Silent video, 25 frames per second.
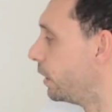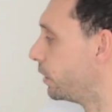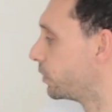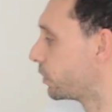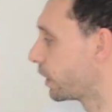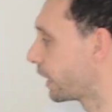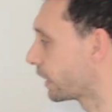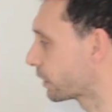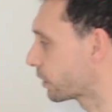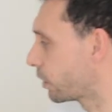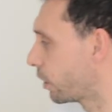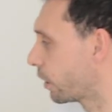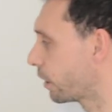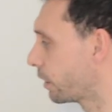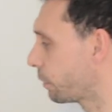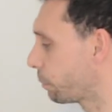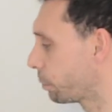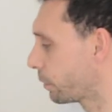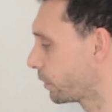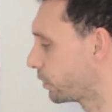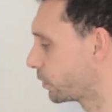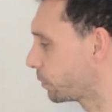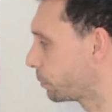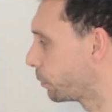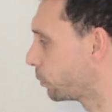So that's kind of the
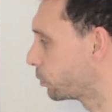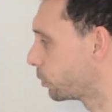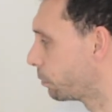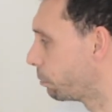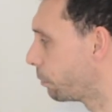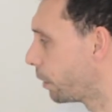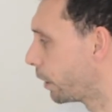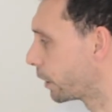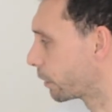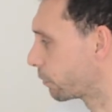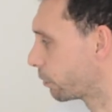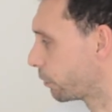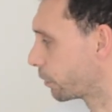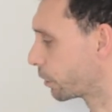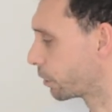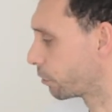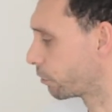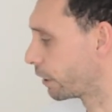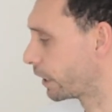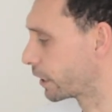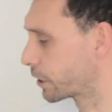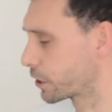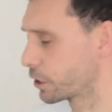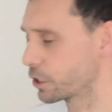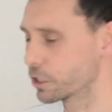principles of micro
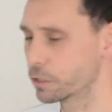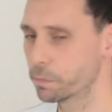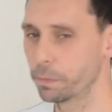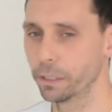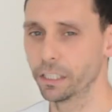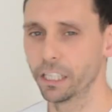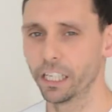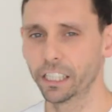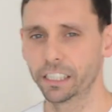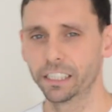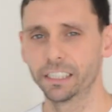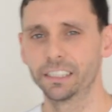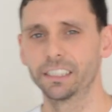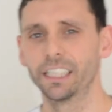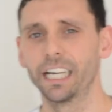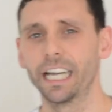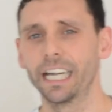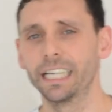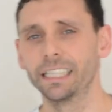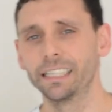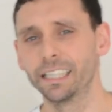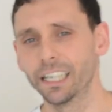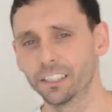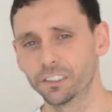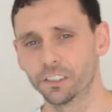corrections. But like I say,
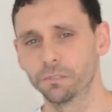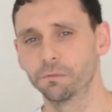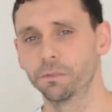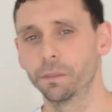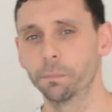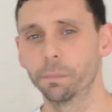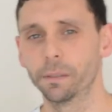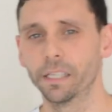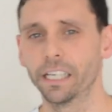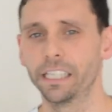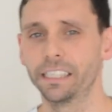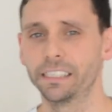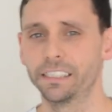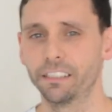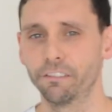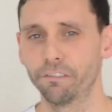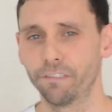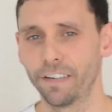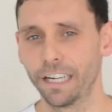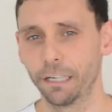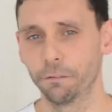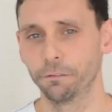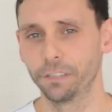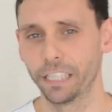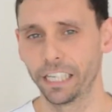it doesn't replace the
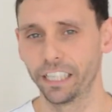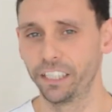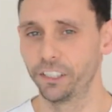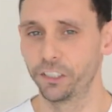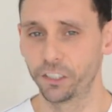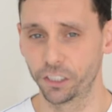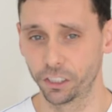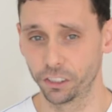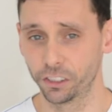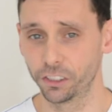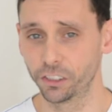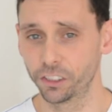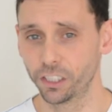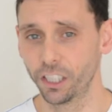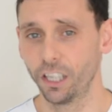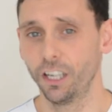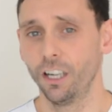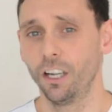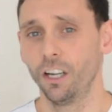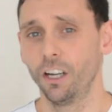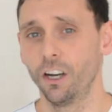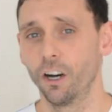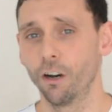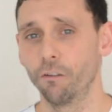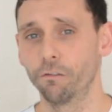foundations
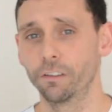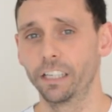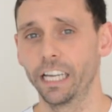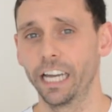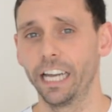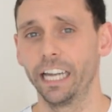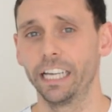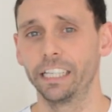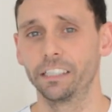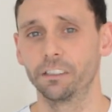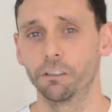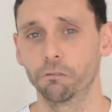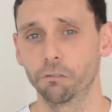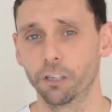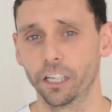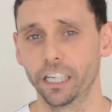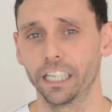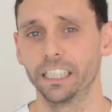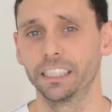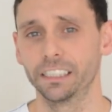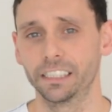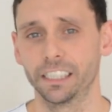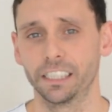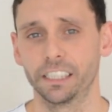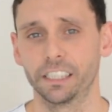of getting the
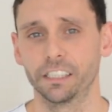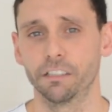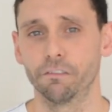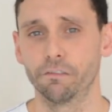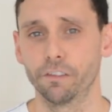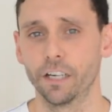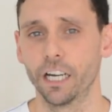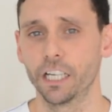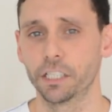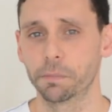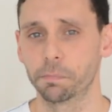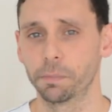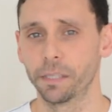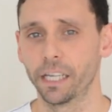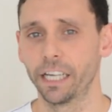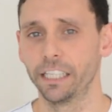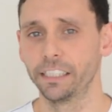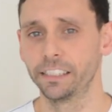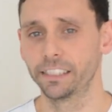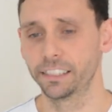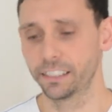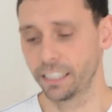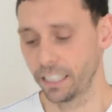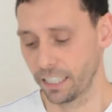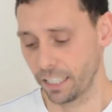right insulin in the first
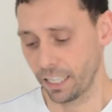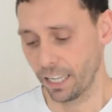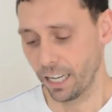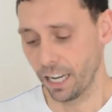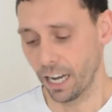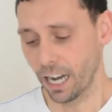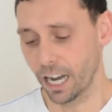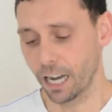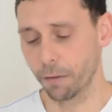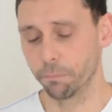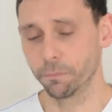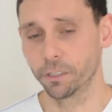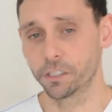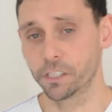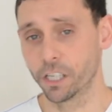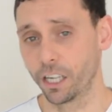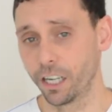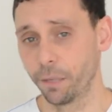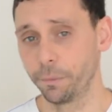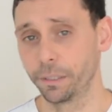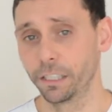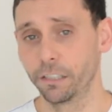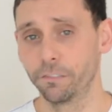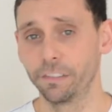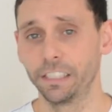place, the
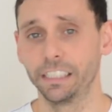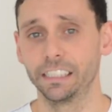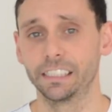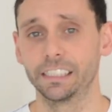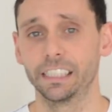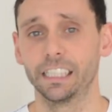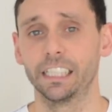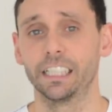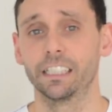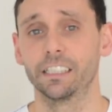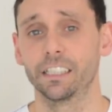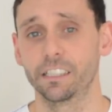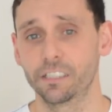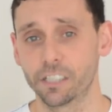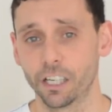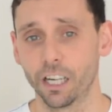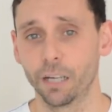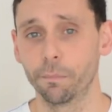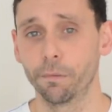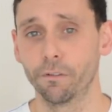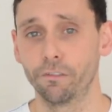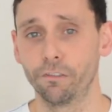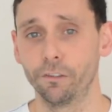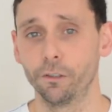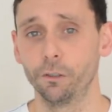timing of insulin and the
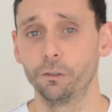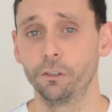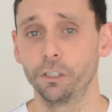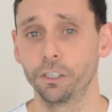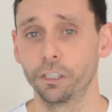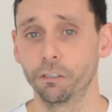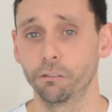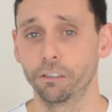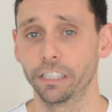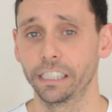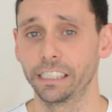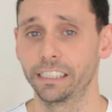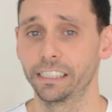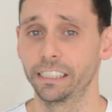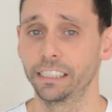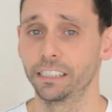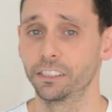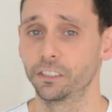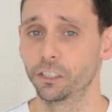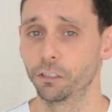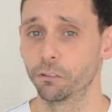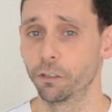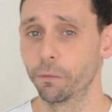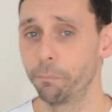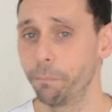type of food that you're eating.
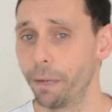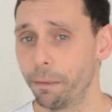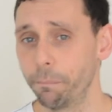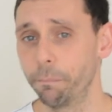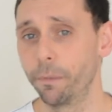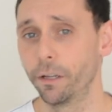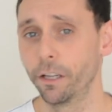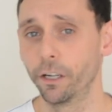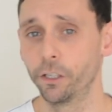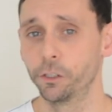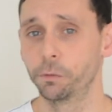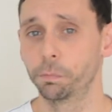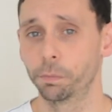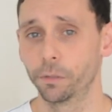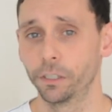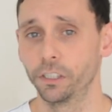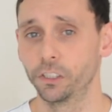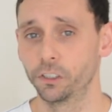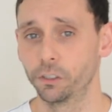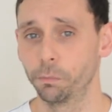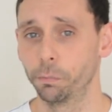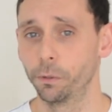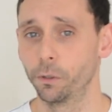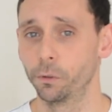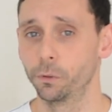So remember those
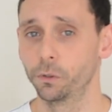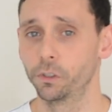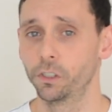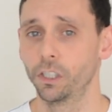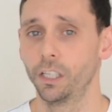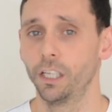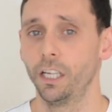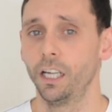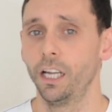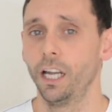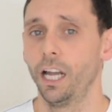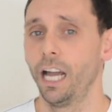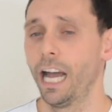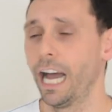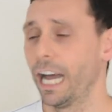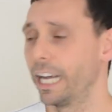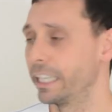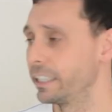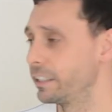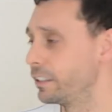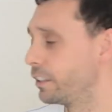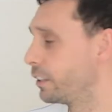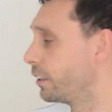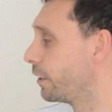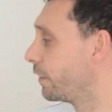principles.
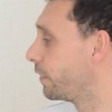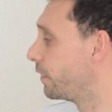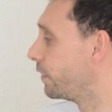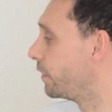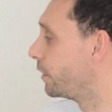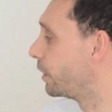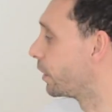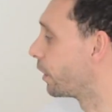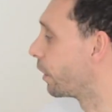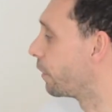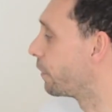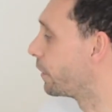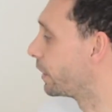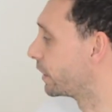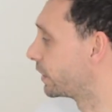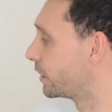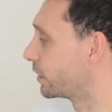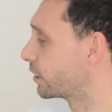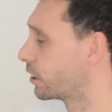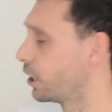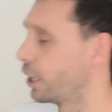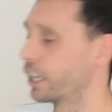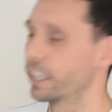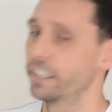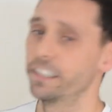And you know, this
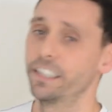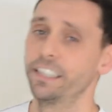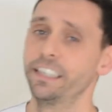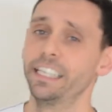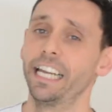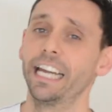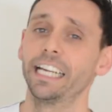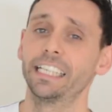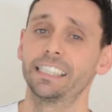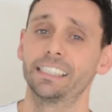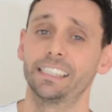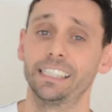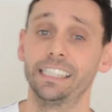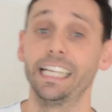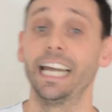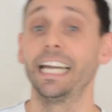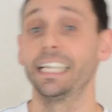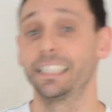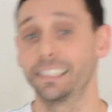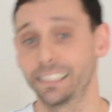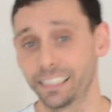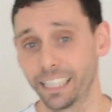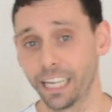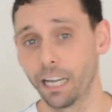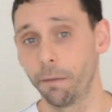is kind of the
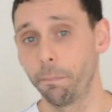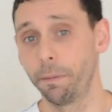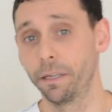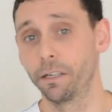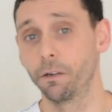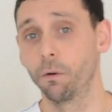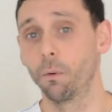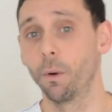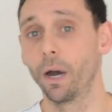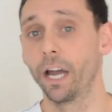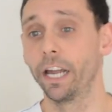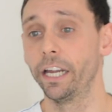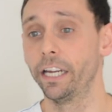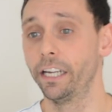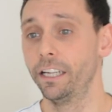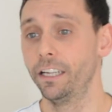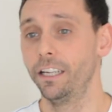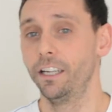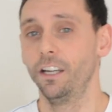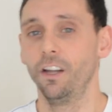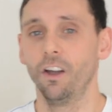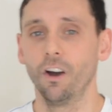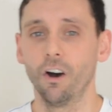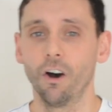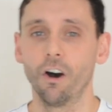next step in a way
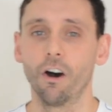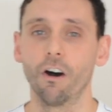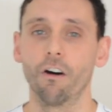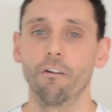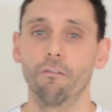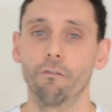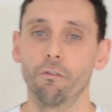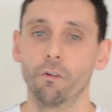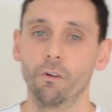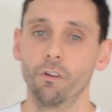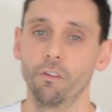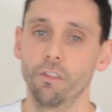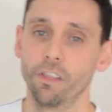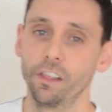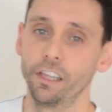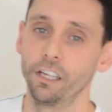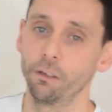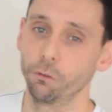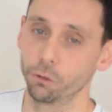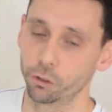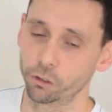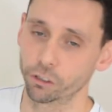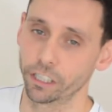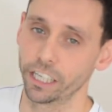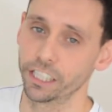of
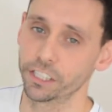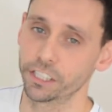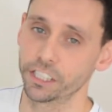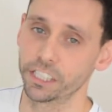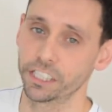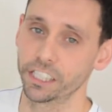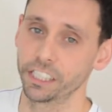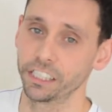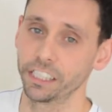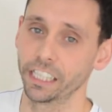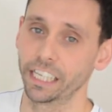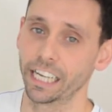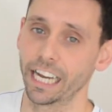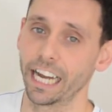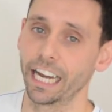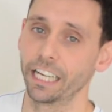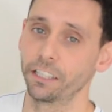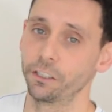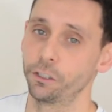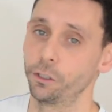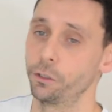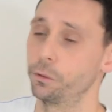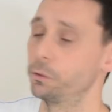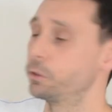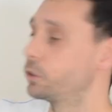little strategies that you
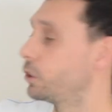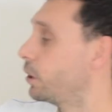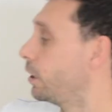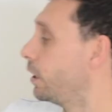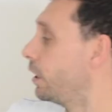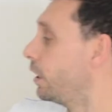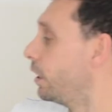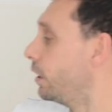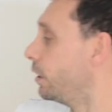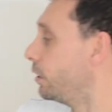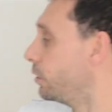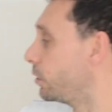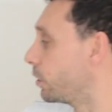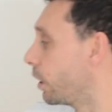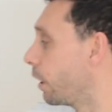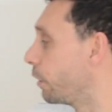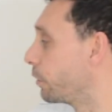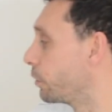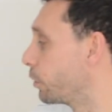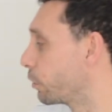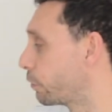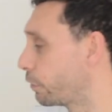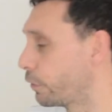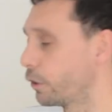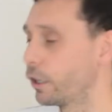can use. So I
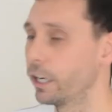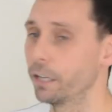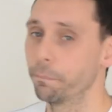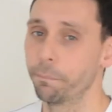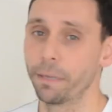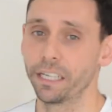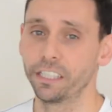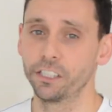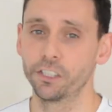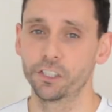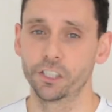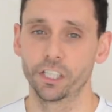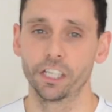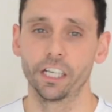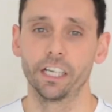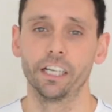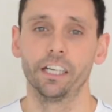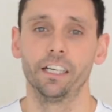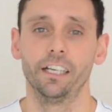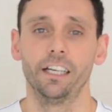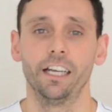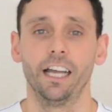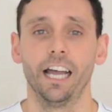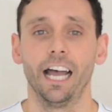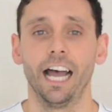just thought I'd mention
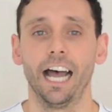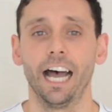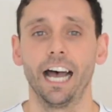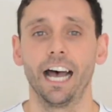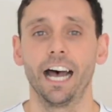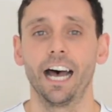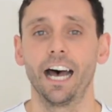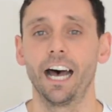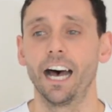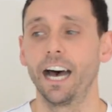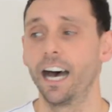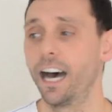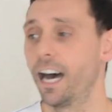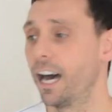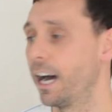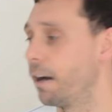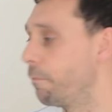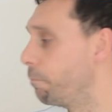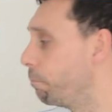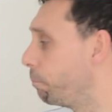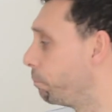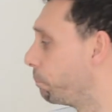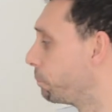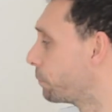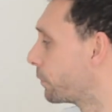it.
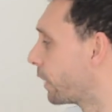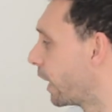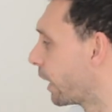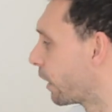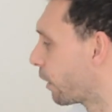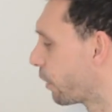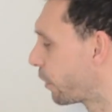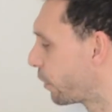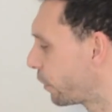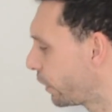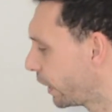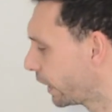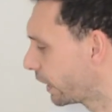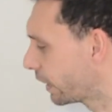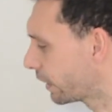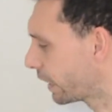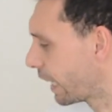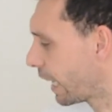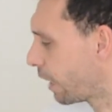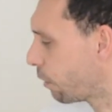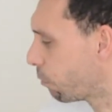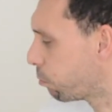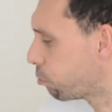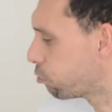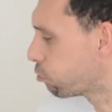And I think
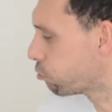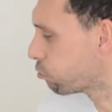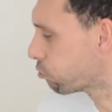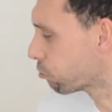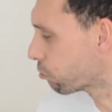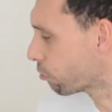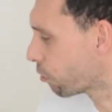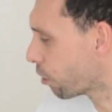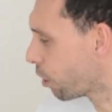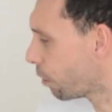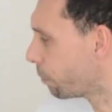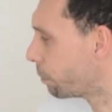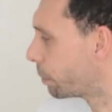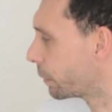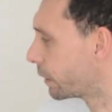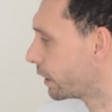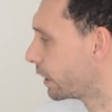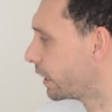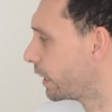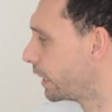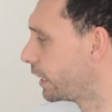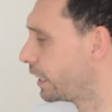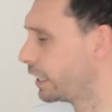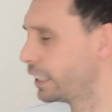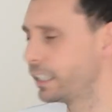that'll
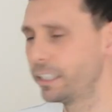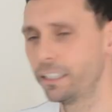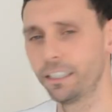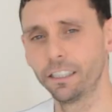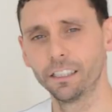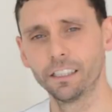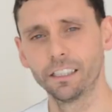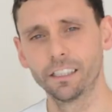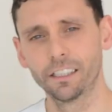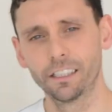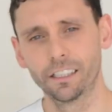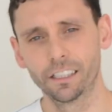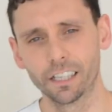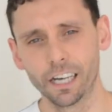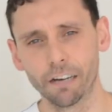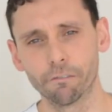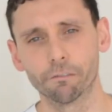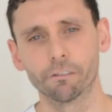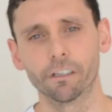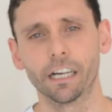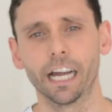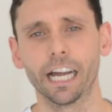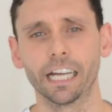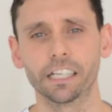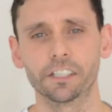probably
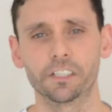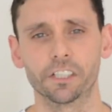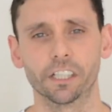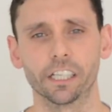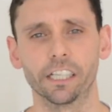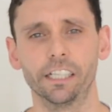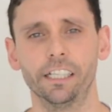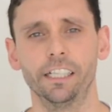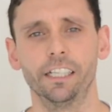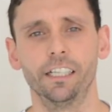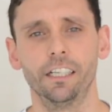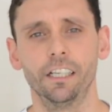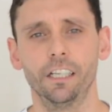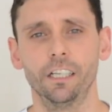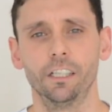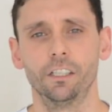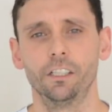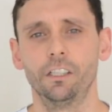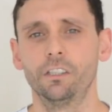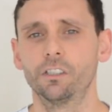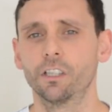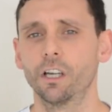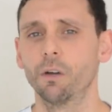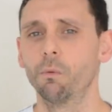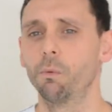cover it actually.
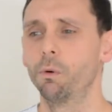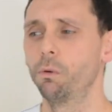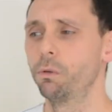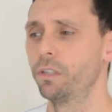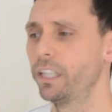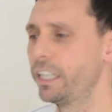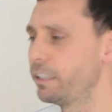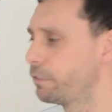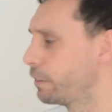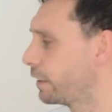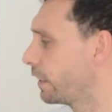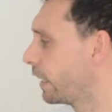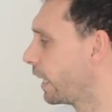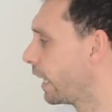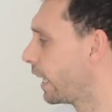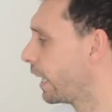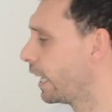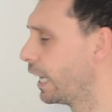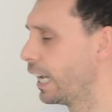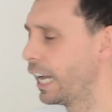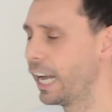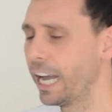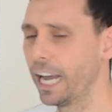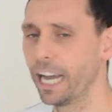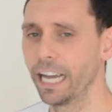So we'll leave it
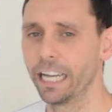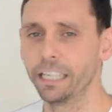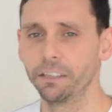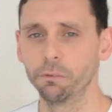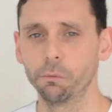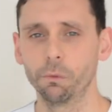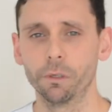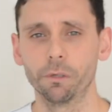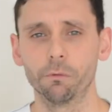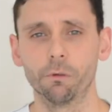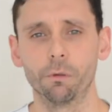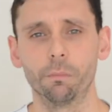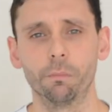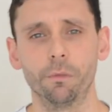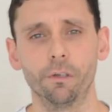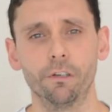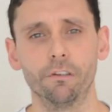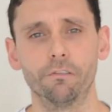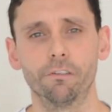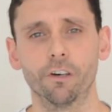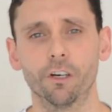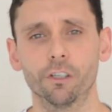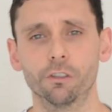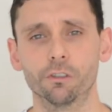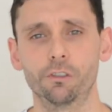there and we will
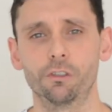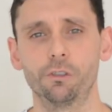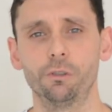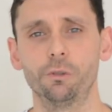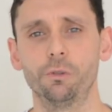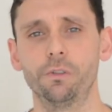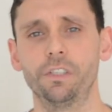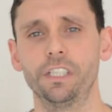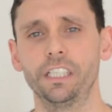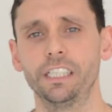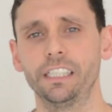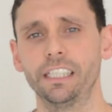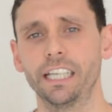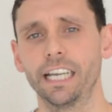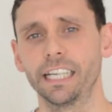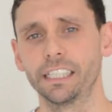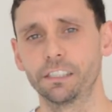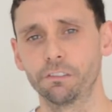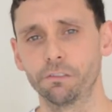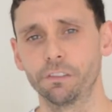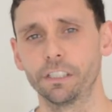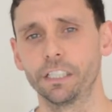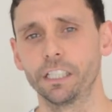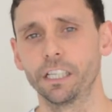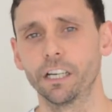move on to the
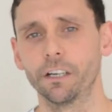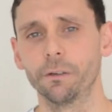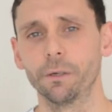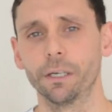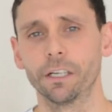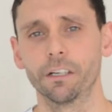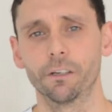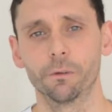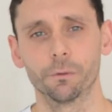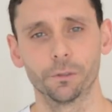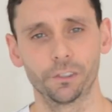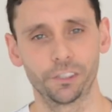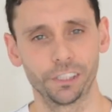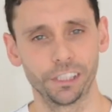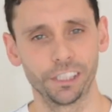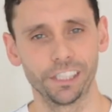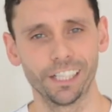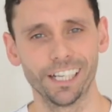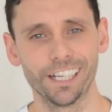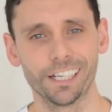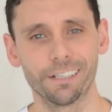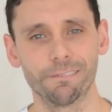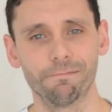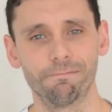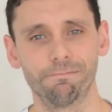next video and I will see you
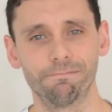there.